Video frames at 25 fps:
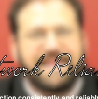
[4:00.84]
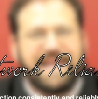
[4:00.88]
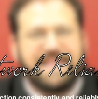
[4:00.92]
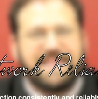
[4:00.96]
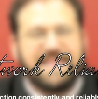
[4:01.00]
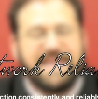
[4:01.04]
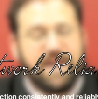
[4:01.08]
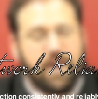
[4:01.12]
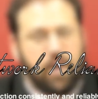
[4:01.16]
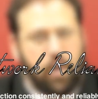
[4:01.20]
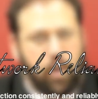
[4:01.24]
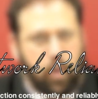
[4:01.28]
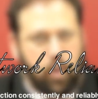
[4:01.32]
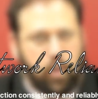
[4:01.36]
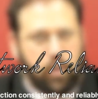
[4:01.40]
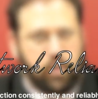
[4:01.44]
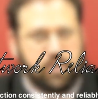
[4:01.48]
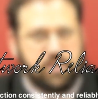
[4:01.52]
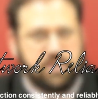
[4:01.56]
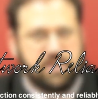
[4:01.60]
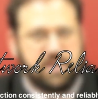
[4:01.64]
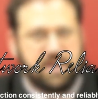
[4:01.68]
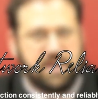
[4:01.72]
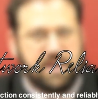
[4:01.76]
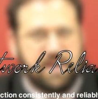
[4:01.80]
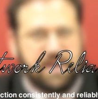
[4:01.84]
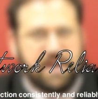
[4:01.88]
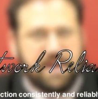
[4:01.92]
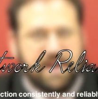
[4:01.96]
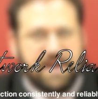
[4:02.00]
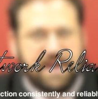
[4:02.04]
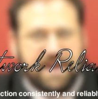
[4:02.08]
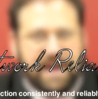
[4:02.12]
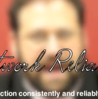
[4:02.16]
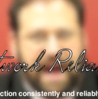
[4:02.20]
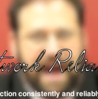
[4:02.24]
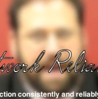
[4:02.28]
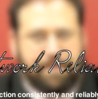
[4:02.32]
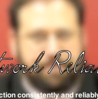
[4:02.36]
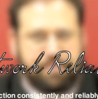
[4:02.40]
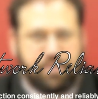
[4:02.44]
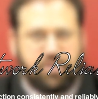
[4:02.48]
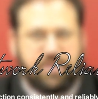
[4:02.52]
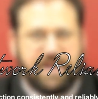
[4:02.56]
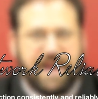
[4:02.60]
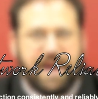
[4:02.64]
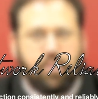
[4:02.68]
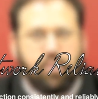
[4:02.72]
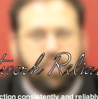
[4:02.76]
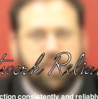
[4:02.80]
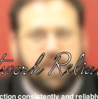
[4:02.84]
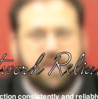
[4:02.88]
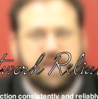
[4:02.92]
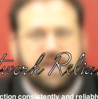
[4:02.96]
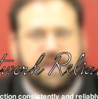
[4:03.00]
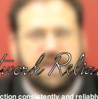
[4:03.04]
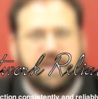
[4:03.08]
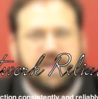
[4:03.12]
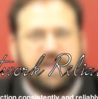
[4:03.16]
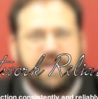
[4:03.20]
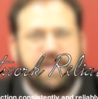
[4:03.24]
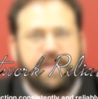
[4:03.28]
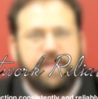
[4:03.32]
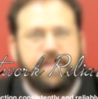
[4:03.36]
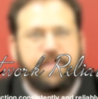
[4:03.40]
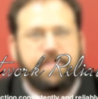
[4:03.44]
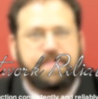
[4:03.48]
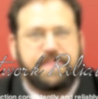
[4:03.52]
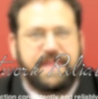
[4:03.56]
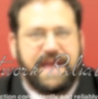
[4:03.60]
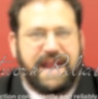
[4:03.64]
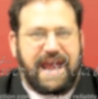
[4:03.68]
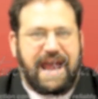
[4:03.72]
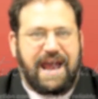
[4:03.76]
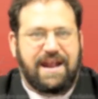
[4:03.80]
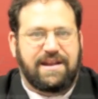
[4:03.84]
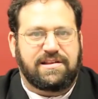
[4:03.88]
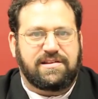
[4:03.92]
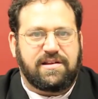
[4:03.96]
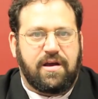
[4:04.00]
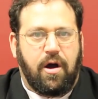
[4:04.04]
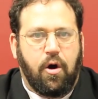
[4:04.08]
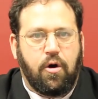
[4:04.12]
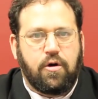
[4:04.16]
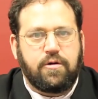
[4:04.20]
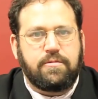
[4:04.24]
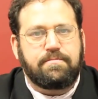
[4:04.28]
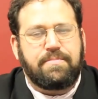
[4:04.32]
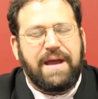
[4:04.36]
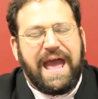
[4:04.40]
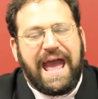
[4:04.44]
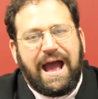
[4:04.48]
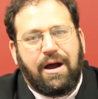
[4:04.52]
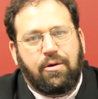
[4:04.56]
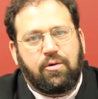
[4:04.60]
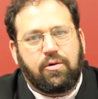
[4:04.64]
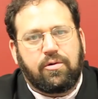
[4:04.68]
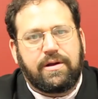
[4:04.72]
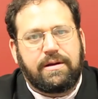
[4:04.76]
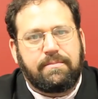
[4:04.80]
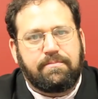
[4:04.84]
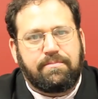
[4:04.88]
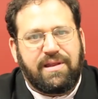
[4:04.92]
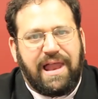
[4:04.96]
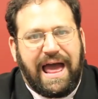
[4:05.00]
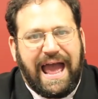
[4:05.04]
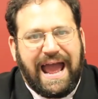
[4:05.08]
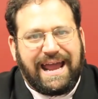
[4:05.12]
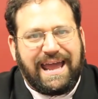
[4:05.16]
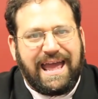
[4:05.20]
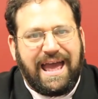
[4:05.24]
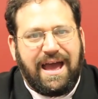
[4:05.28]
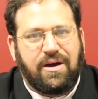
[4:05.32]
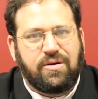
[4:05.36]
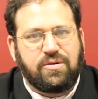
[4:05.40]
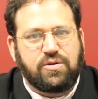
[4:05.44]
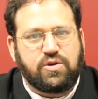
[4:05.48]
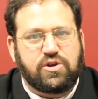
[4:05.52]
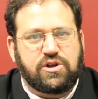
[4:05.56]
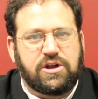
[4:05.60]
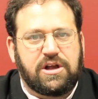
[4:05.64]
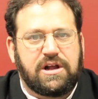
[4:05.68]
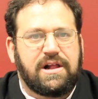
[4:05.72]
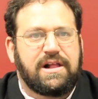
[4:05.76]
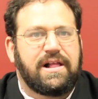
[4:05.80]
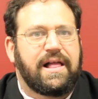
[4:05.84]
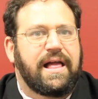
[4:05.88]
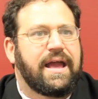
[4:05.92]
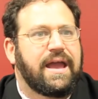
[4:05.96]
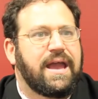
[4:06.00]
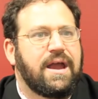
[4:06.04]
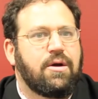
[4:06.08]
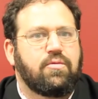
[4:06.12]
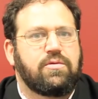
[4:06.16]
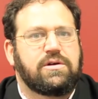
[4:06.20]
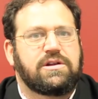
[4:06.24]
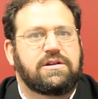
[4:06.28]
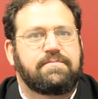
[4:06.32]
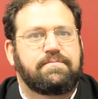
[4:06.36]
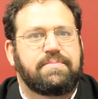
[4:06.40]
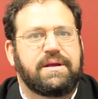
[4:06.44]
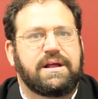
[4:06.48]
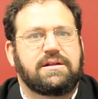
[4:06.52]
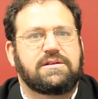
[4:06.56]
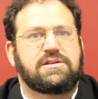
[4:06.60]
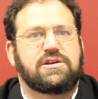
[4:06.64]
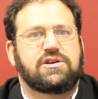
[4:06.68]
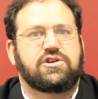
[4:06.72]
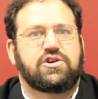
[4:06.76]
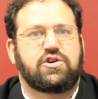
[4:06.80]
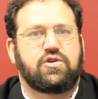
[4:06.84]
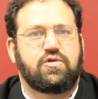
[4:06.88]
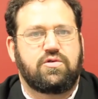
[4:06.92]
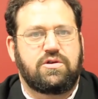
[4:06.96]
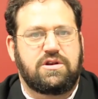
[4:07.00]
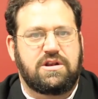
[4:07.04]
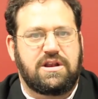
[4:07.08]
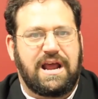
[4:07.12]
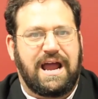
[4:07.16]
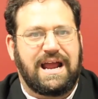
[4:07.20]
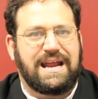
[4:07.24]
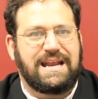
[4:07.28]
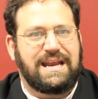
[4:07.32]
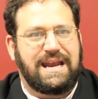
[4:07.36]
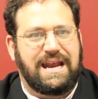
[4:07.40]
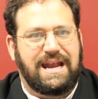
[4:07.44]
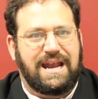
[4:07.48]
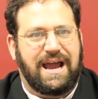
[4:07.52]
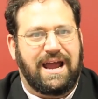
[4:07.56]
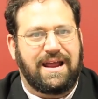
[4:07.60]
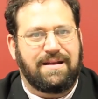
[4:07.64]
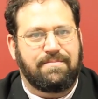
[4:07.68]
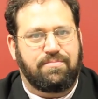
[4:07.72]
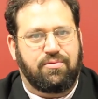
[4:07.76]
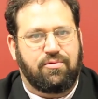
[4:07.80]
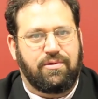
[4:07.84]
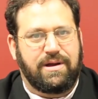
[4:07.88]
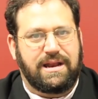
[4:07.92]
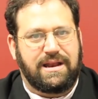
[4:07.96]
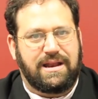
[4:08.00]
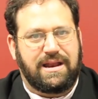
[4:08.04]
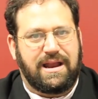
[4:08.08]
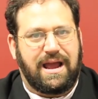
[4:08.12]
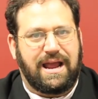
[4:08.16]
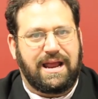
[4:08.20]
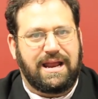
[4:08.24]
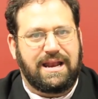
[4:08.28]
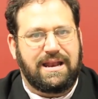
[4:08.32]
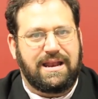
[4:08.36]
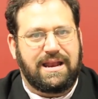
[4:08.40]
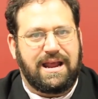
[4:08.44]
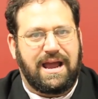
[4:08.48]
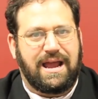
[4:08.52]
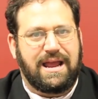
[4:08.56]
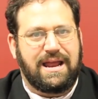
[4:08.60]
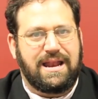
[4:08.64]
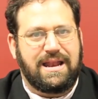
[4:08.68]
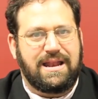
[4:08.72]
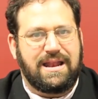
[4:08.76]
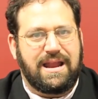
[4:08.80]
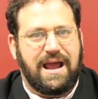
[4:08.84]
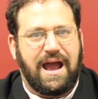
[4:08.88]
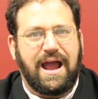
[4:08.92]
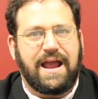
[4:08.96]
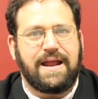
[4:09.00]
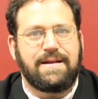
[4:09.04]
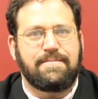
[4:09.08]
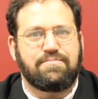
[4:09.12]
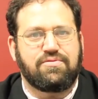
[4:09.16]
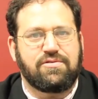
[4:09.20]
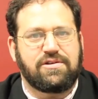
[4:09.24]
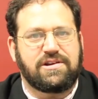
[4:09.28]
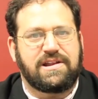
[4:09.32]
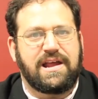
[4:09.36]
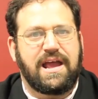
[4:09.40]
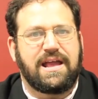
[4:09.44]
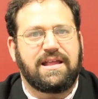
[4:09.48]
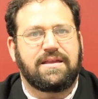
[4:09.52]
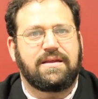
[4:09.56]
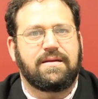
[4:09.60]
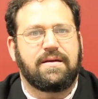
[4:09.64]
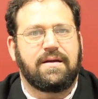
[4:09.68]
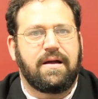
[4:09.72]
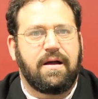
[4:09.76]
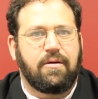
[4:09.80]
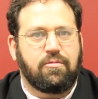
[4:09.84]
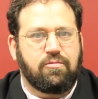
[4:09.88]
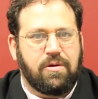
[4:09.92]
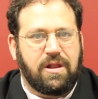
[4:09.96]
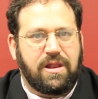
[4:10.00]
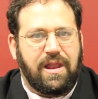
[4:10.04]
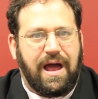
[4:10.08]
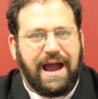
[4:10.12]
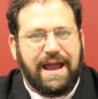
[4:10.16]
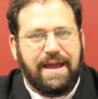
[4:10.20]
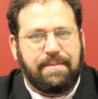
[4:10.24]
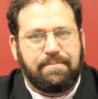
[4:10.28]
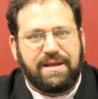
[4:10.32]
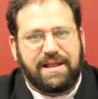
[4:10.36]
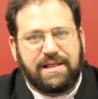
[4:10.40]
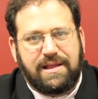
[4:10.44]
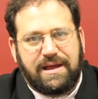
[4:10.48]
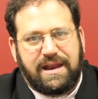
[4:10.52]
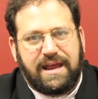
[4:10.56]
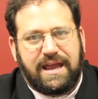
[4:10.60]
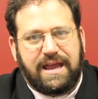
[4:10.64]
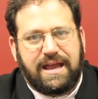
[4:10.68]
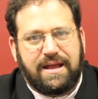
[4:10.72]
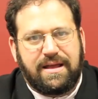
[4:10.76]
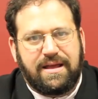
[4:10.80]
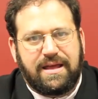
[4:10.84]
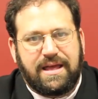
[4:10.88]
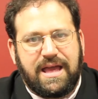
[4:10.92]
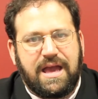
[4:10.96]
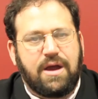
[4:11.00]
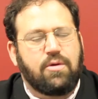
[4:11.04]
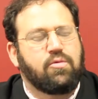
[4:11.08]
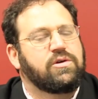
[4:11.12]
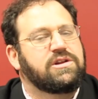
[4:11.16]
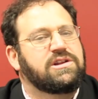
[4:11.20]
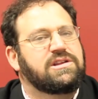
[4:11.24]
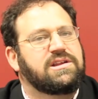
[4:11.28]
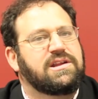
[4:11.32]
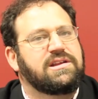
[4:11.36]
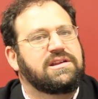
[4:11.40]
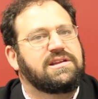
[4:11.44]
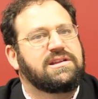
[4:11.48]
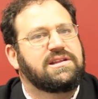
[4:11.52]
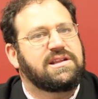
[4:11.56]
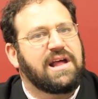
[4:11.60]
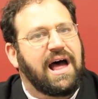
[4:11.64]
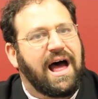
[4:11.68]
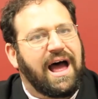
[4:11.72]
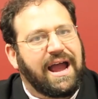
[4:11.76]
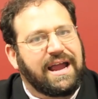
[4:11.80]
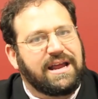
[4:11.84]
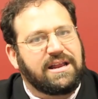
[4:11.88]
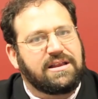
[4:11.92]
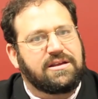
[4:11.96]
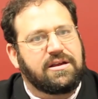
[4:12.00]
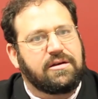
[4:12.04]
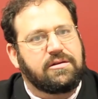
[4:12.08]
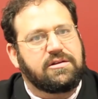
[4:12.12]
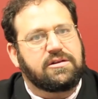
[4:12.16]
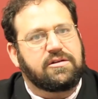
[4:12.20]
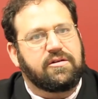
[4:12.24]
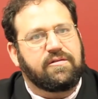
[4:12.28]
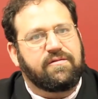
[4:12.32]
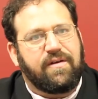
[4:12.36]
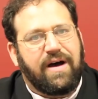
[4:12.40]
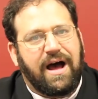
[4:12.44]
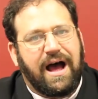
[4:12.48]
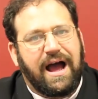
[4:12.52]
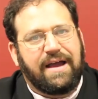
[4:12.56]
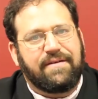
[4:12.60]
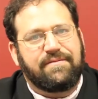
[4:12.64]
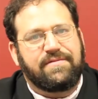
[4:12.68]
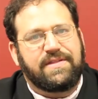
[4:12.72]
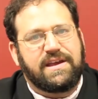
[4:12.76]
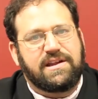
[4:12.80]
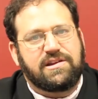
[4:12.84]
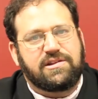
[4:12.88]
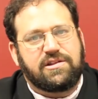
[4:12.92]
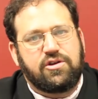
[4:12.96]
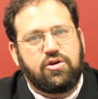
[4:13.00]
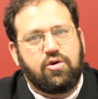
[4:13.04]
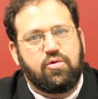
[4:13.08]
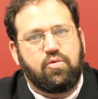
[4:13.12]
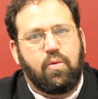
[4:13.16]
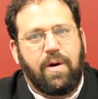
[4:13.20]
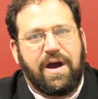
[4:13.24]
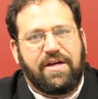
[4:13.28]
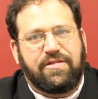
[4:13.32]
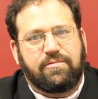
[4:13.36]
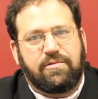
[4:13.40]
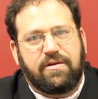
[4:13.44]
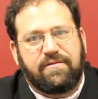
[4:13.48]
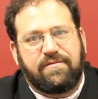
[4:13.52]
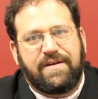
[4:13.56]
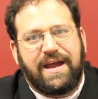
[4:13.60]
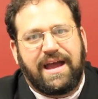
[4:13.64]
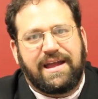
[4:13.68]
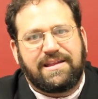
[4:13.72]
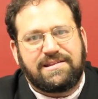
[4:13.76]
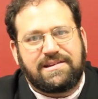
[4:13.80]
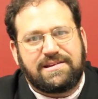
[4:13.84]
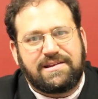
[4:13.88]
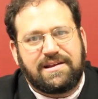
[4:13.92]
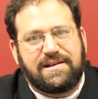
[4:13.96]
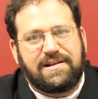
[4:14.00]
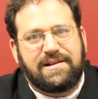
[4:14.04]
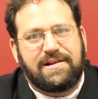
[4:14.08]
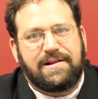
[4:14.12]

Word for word: that the old copper network that had its own power and blackouts, it was built to 99.999% reliability. It was designed to survive these new weather events.